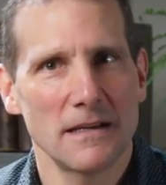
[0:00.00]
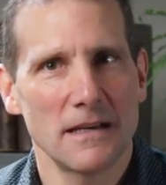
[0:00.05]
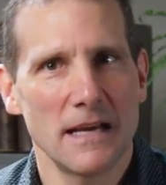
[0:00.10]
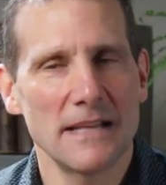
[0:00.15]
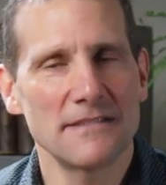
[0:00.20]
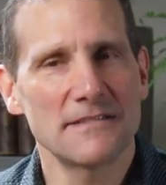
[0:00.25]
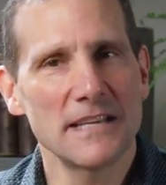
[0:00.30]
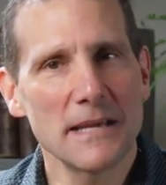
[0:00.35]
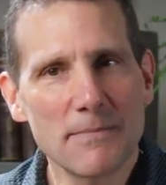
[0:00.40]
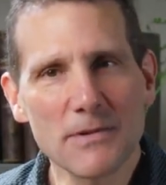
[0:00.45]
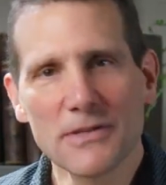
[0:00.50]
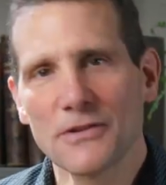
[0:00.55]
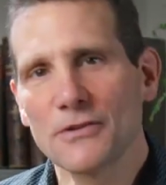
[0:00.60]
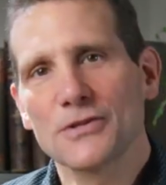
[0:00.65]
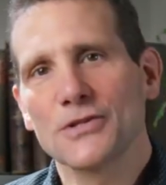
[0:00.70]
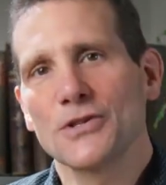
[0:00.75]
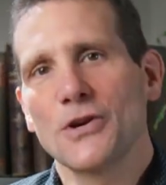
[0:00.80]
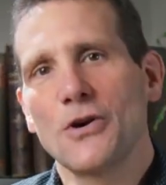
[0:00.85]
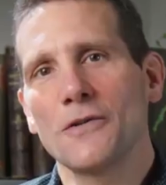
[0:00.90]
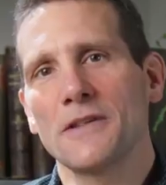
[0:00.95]
And deep in their
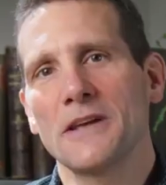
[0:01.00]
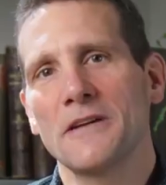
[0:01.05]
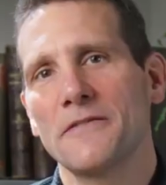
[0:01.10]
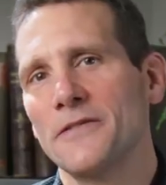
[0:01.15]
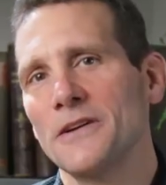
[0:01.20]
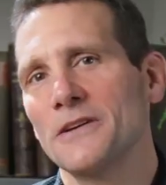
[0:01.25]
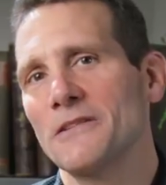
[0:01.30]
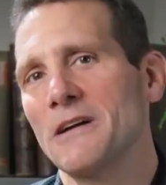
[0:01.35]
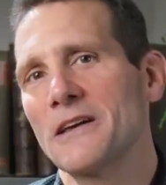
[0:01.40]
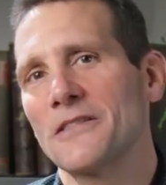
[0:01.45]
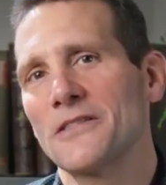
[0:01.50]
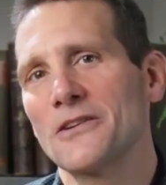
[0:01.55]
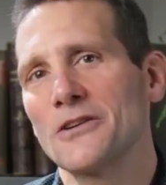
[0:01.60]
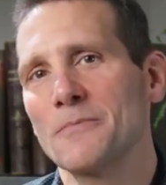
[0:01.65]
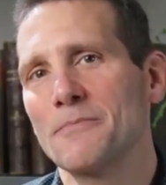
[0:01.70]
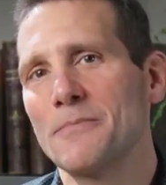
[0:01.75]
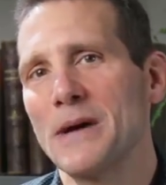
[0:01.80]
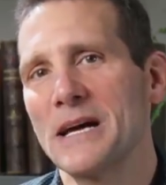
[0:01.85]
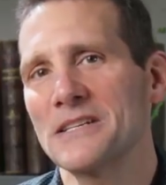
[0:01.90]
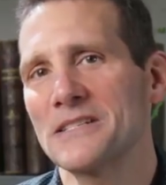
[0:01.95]
soul, they feel like their
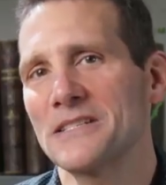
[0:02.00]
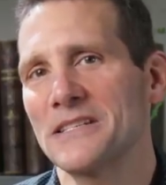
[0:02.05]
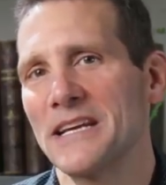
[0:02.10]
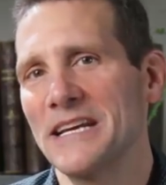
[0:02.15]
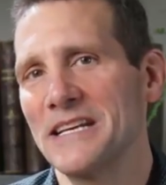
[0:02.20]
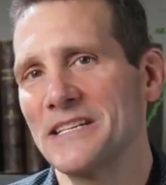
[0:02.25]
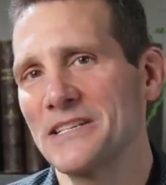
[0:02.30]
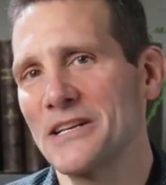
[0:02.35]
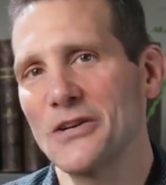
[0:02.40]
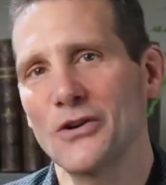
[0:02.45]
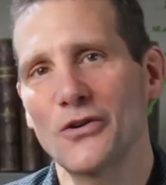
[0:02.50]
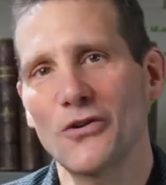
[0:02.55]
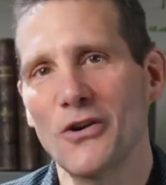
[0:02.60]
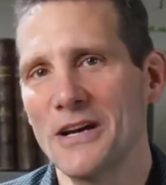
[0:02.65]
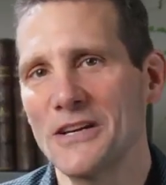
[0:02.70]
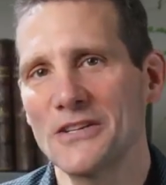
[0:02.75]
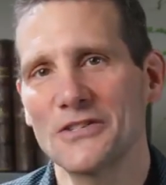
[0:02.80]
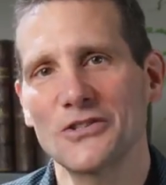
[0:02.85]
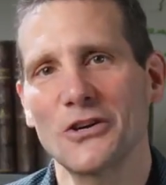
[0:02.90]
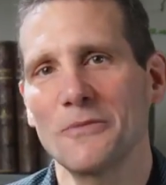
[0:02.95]
best days in
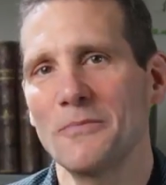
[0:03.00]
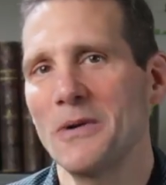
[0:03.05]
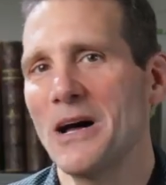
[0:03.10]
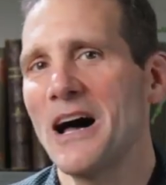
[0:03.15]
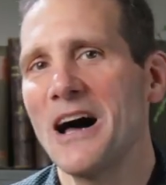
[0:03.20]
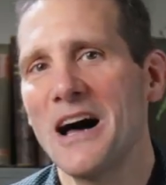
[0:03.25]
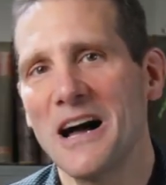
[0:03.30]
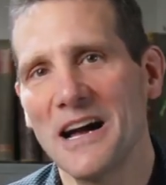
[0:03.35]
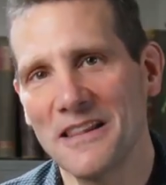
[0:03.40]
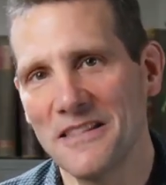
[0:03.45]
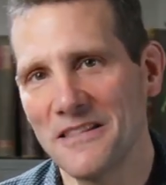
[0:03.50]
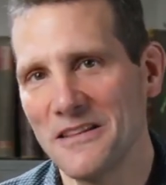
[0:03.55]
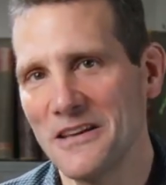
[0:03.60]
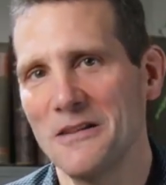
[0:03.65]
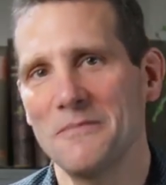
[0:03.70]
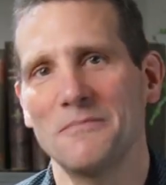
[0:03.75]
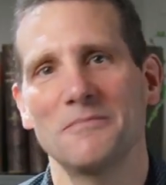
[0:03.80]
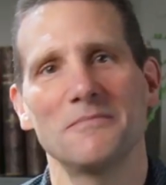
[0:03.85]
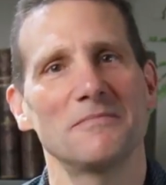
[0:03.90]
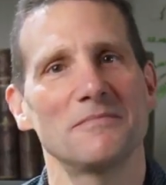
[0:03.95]
Christ are behind
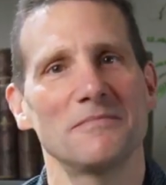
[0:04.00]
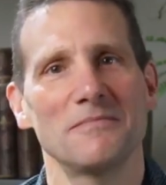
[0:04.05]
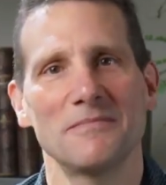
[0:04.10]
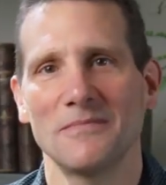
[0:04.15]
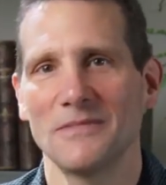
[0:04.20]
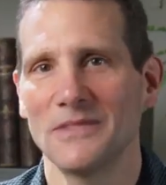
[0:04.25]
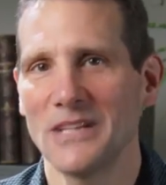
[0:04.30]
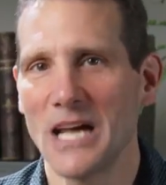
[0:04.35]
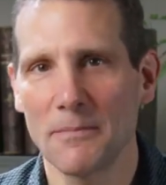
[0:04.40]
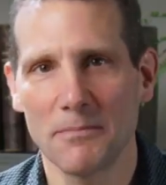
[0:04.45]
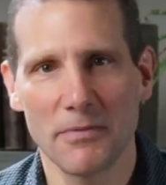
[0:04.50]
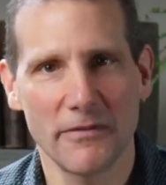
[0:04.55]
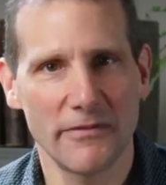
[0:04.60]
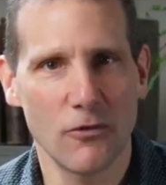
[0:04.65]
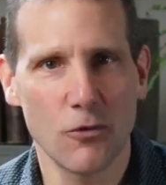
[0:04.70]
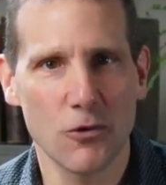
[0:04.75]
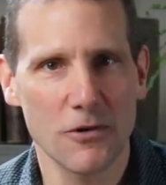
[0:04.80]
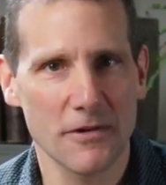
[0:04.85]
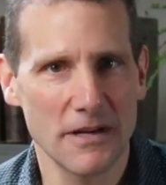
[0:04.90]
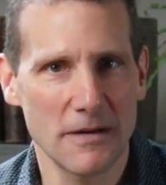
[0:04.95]
them, not
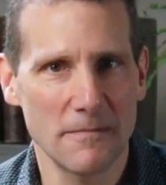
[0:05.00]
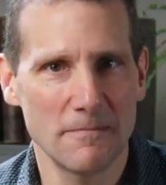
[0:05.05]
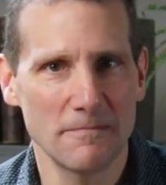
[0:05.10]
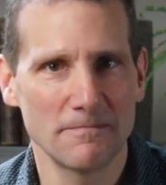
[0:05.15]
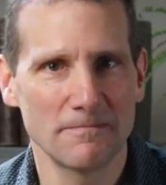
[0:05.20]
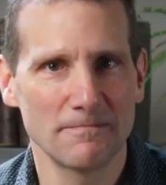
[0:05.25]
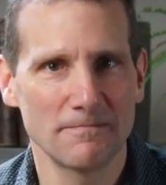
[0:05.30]
before them.